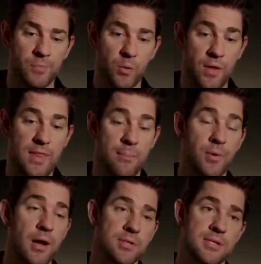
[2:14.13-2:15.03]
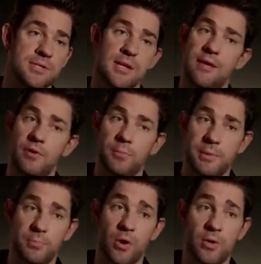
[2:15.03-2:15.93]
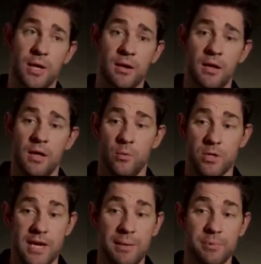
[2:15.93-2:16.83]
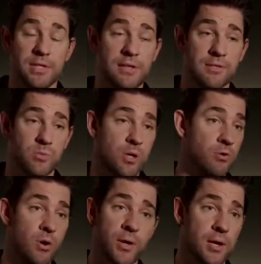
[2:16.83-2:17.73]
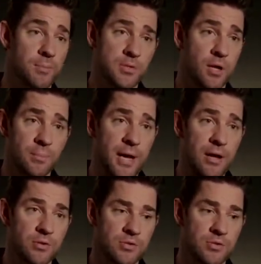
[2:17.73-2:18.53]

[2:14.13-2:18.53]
when that promise is inevitably broken, which I believe is what growing up is all about.